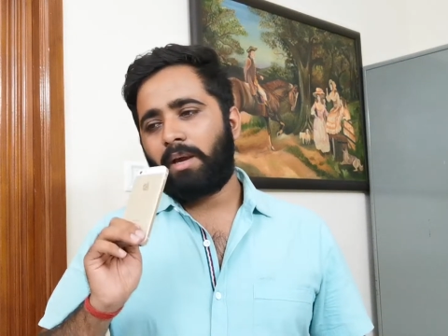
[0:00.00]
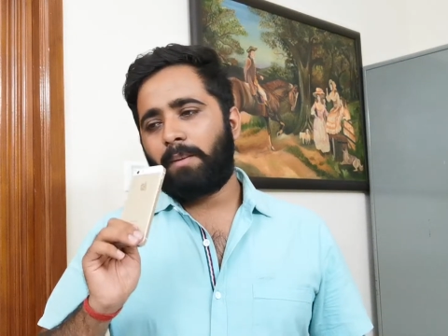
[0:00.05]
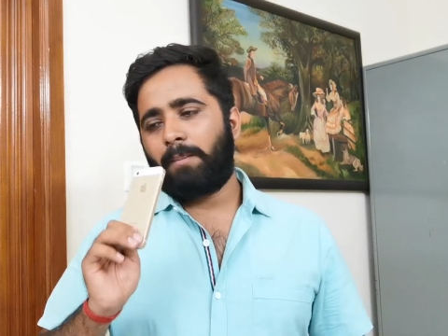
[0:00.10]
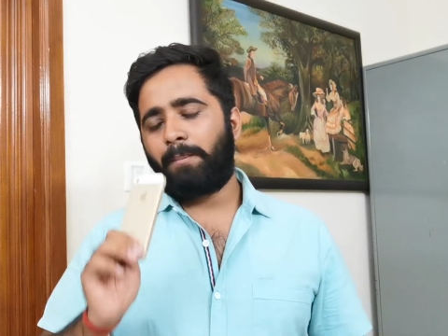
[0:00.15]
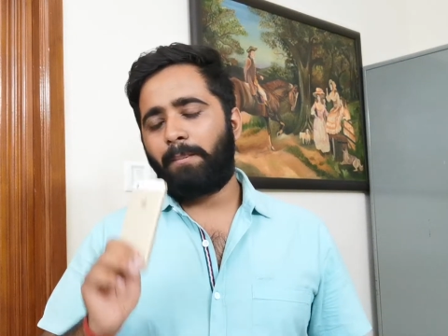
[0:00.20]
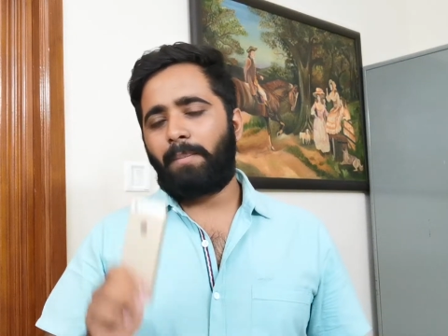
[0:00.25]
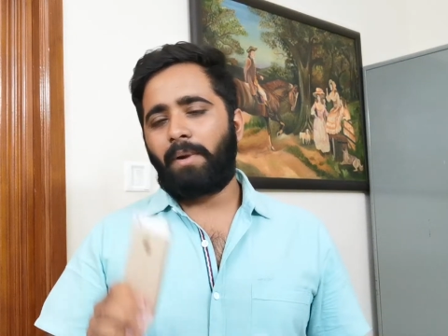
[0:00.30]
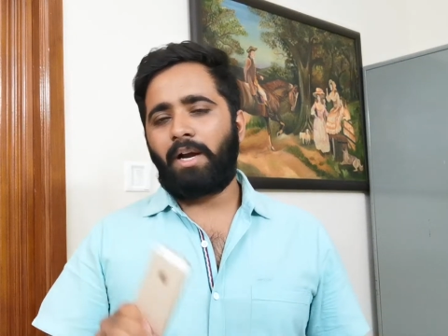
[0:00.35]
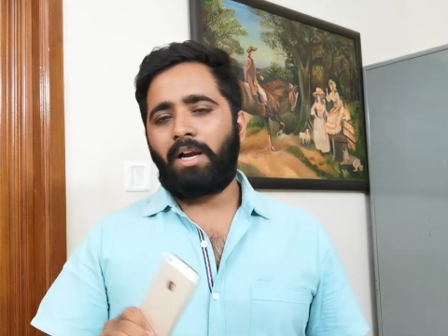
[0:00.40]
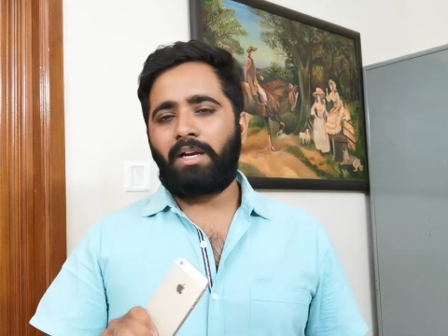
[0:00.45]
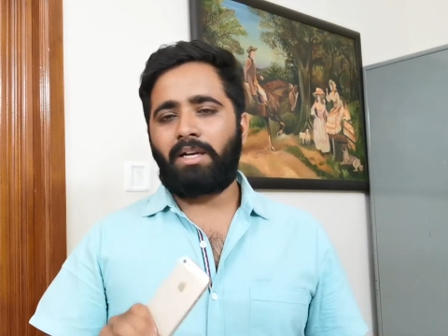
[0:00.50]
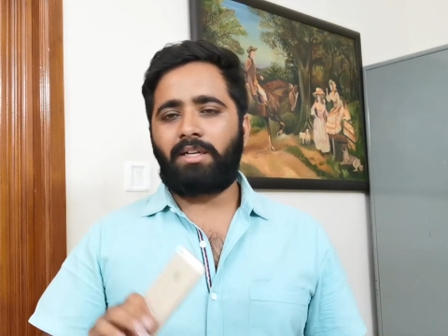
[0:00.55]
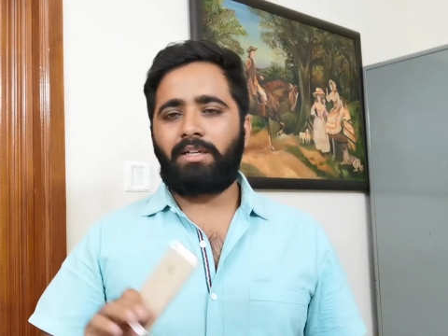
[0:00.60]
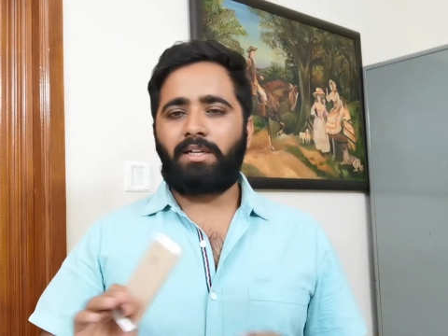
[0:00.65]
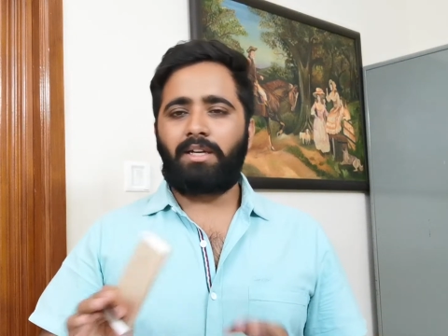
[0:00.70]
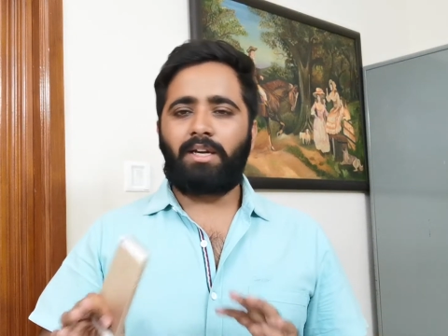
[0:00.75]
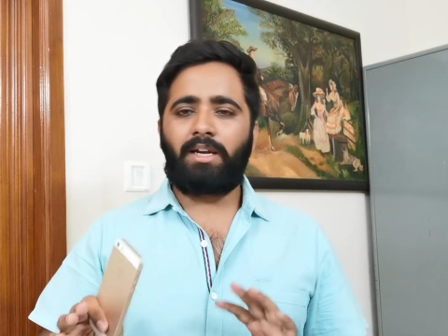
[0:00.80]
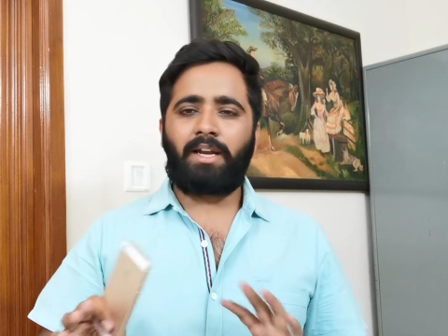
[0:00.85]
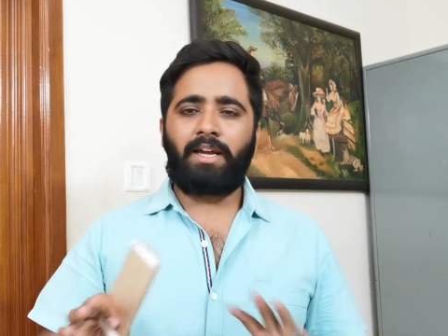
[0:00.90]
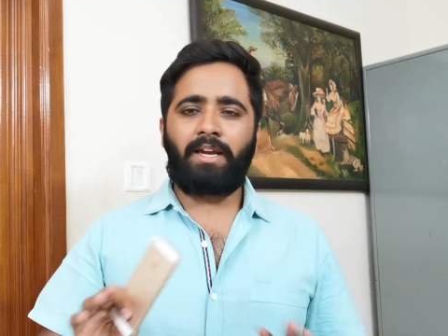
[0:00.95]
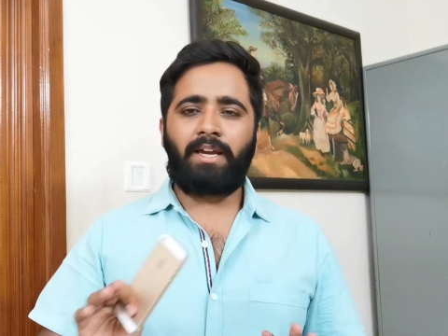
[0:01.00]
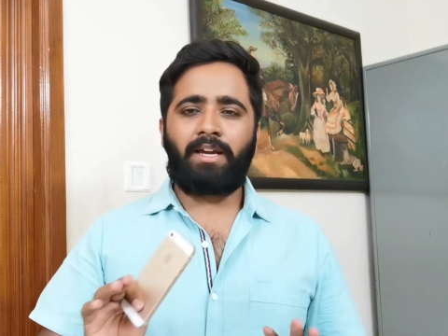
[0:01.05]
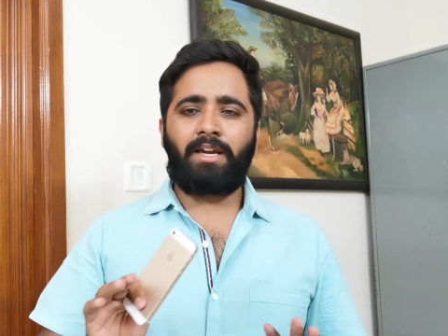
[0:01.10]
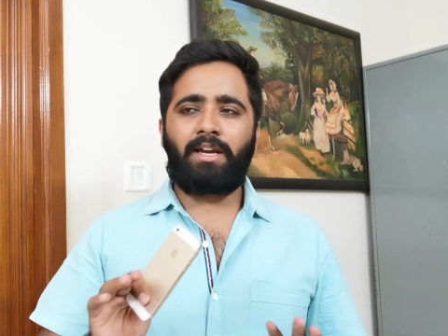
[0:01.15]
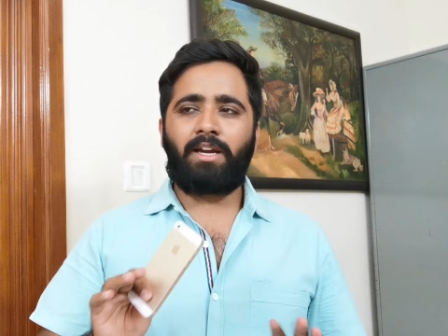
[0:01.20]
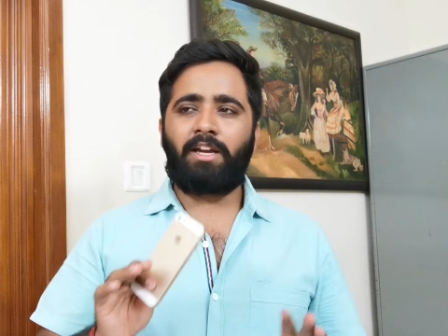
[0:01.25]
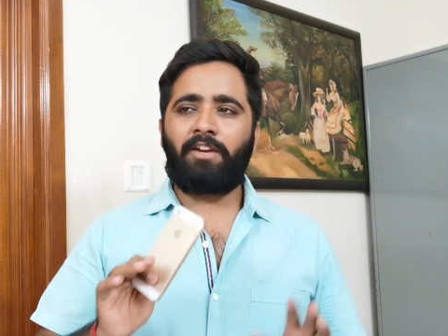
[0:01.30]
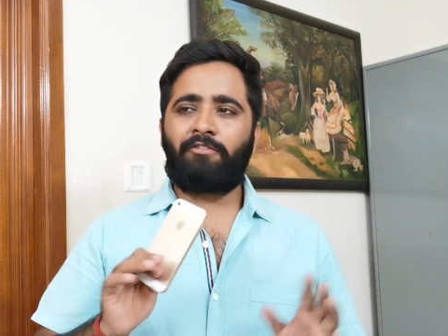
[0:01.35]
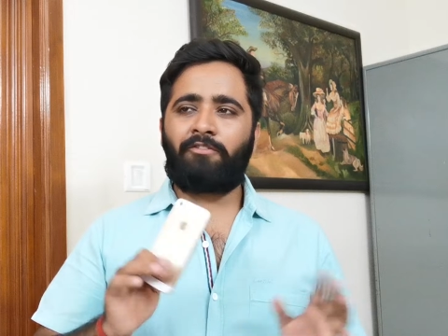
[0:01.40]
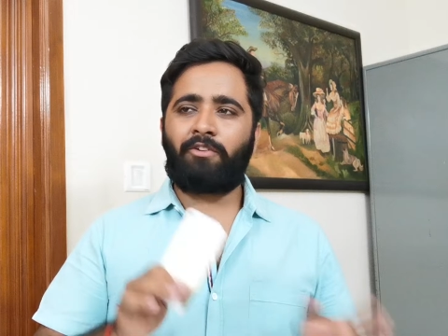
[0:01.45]
but
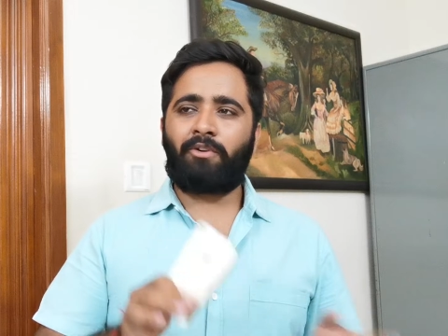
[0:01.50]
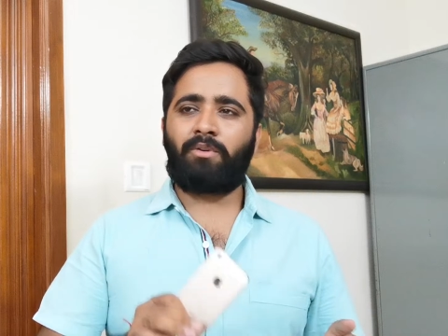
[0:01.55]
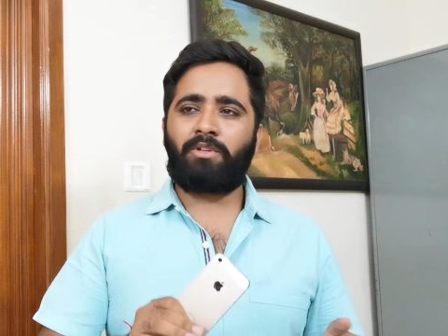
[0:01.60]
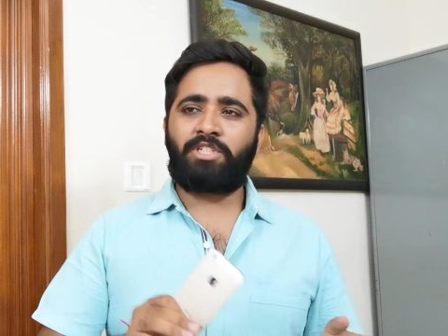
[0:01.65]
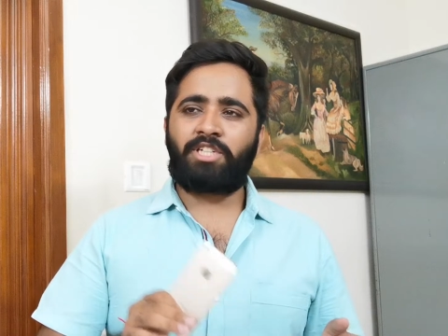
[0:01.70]
like if you